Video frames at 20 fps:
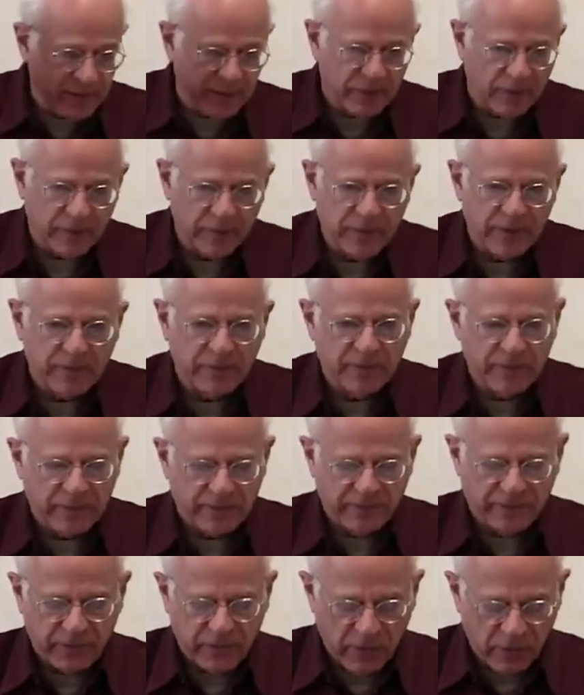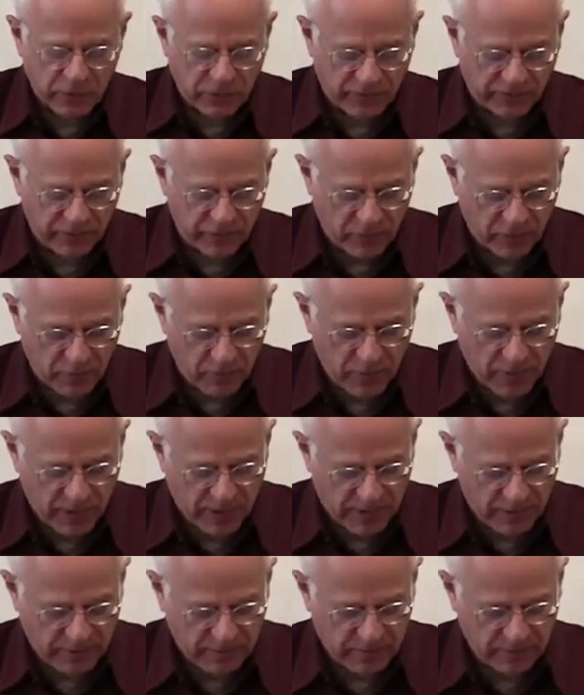You know, for those of
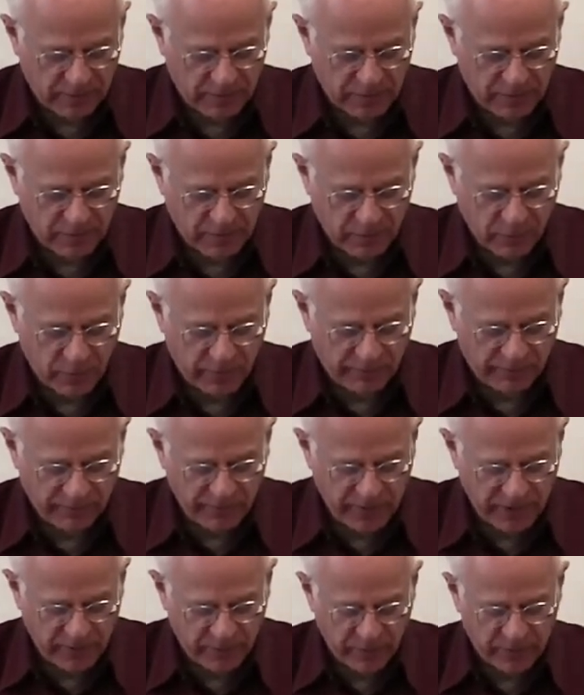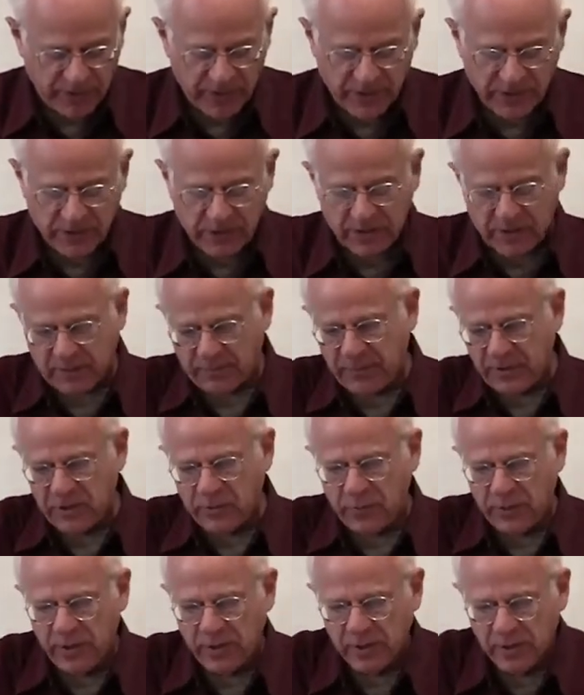you who are familiar with this,
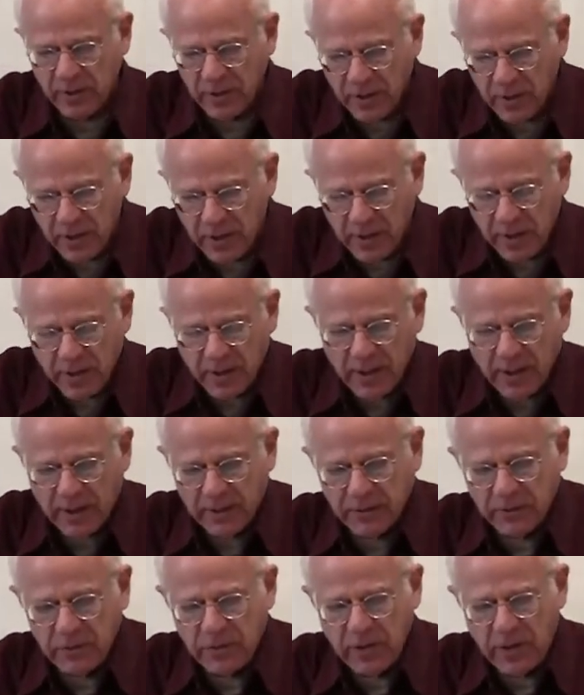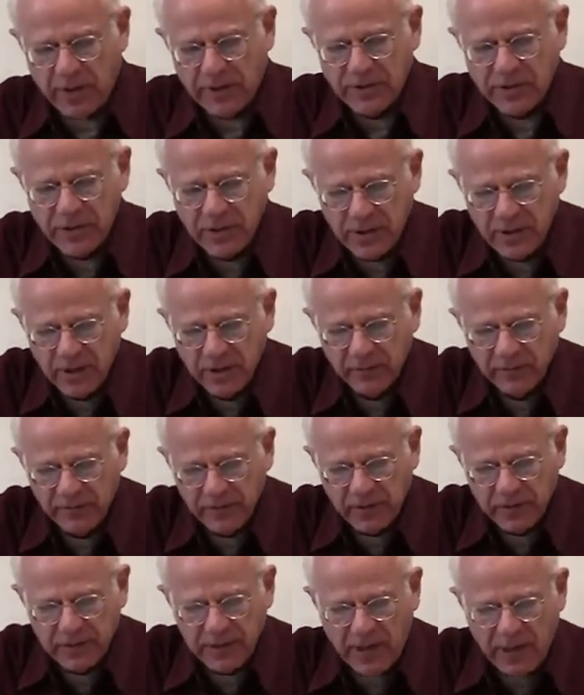between New York City and
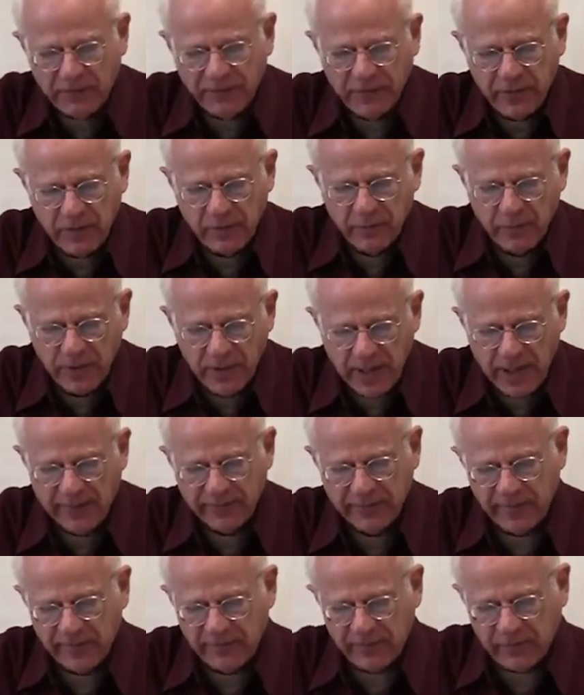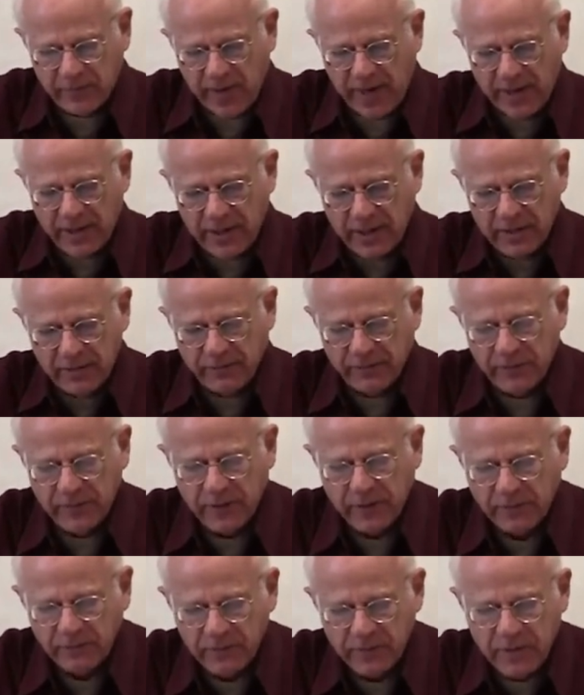Philadelphia, we have a variety
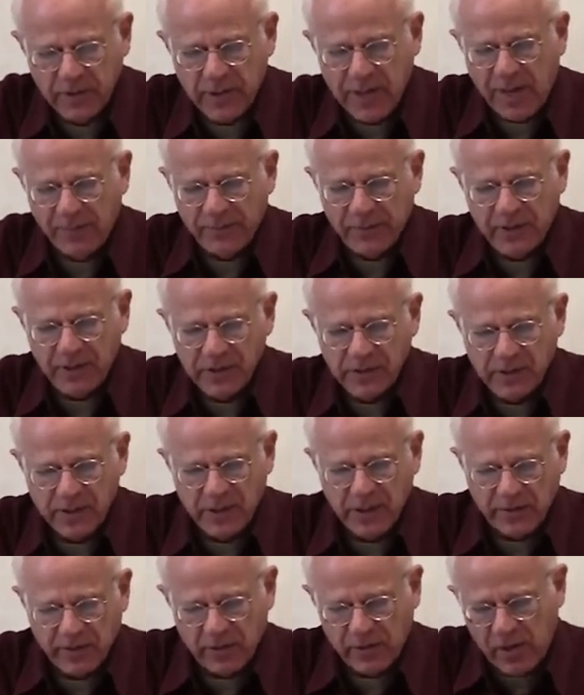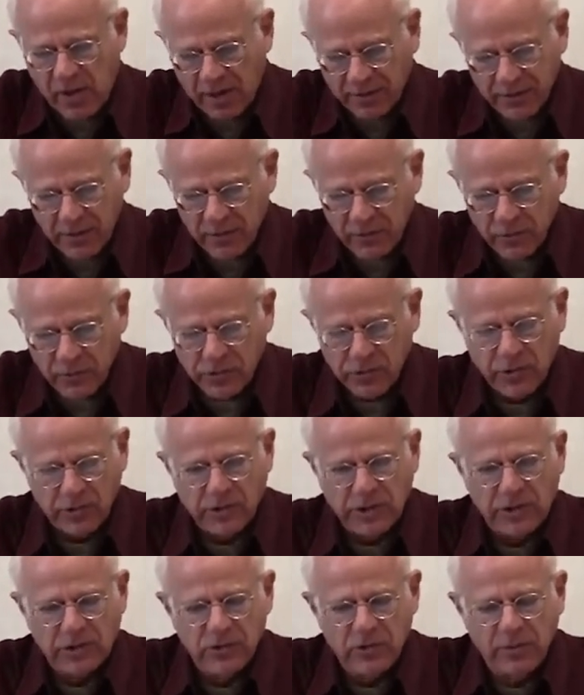of companies there along the New
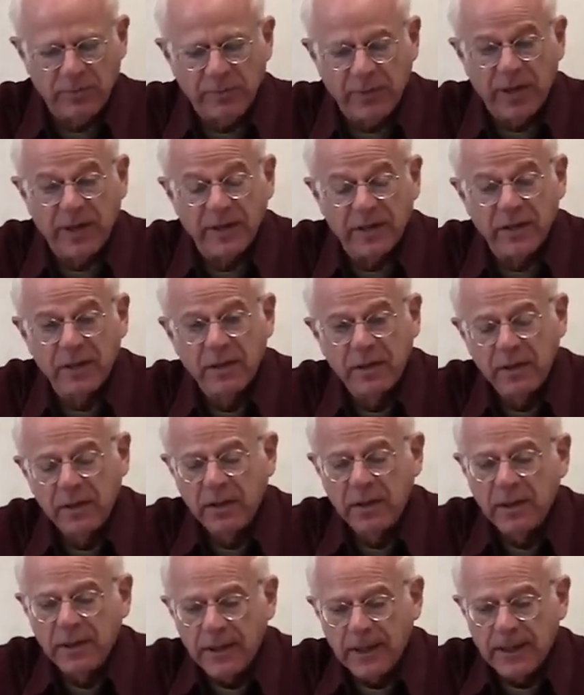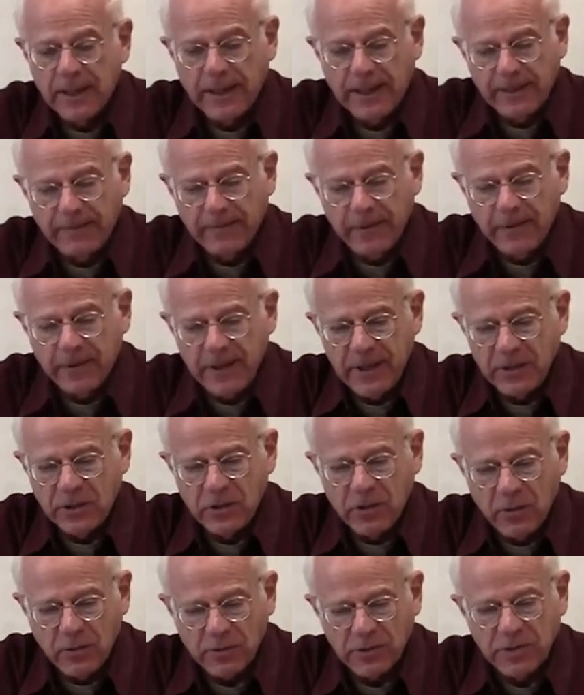Jersey Turnpike on the East
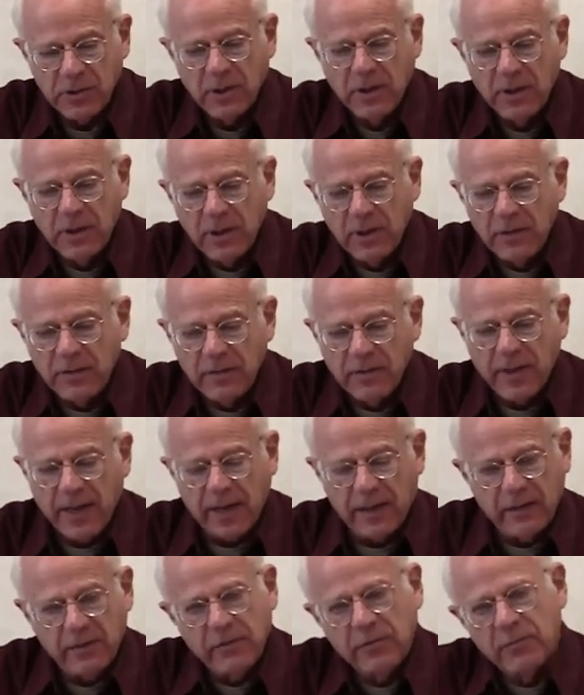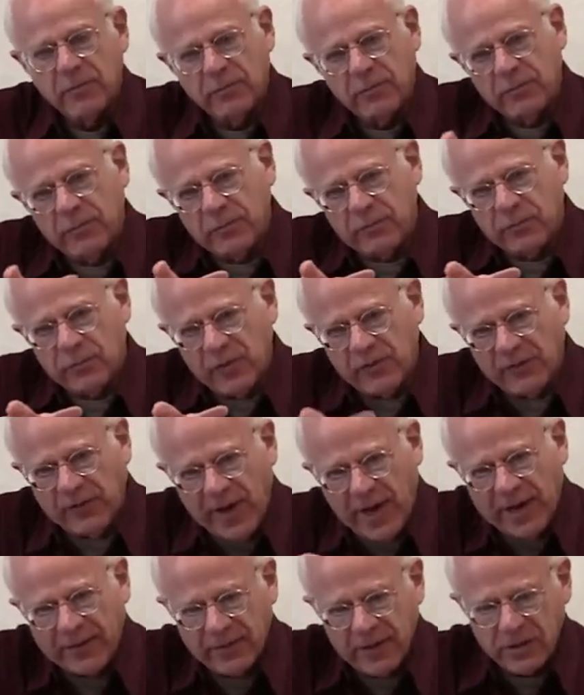Coast that
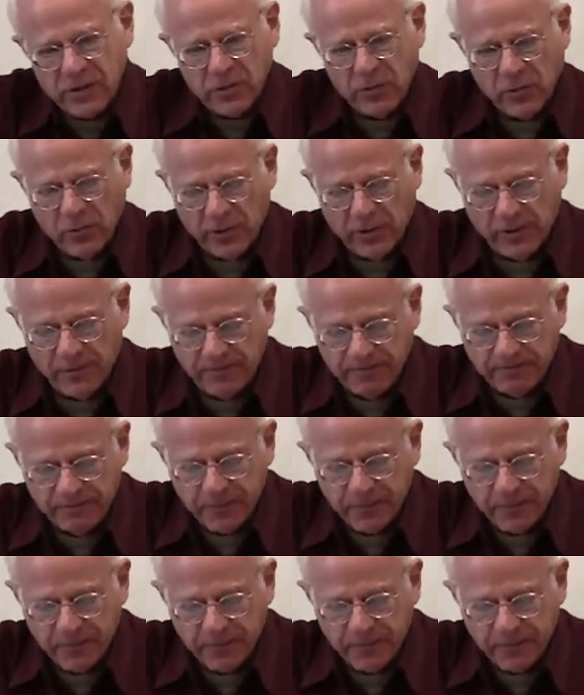refine this oil.